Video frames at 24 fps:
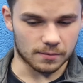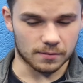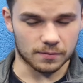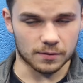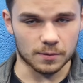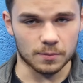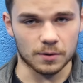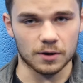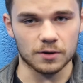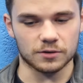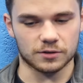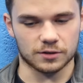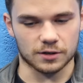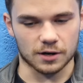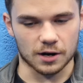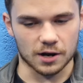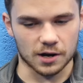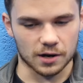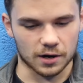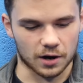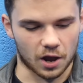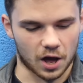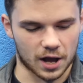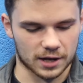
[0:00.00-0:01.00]
the most, you know.
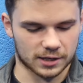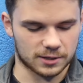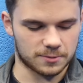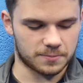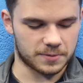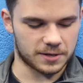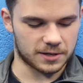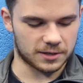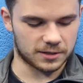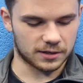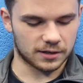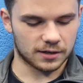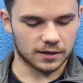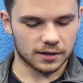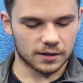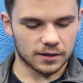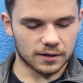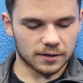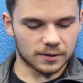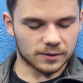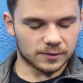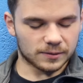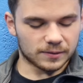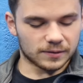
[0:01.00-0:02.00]
I like to be
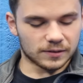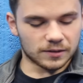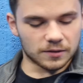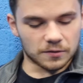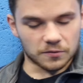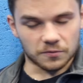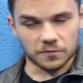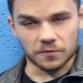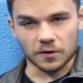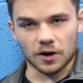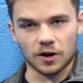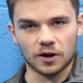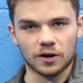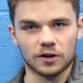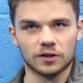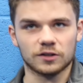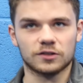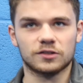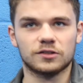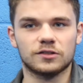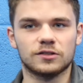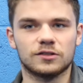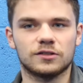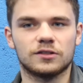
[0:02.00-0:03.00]

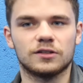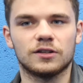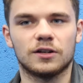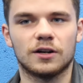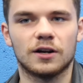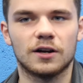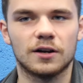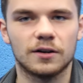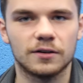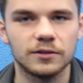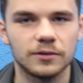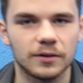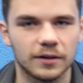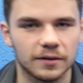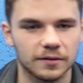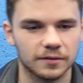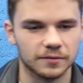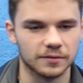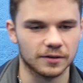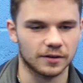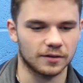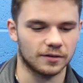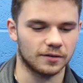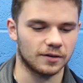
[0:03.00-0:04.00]
fast, you know.
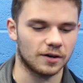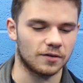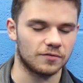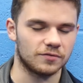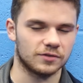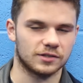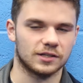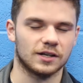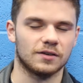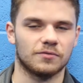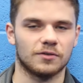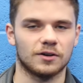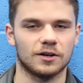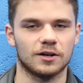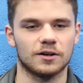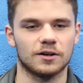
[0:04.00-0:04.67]
Obviously everyone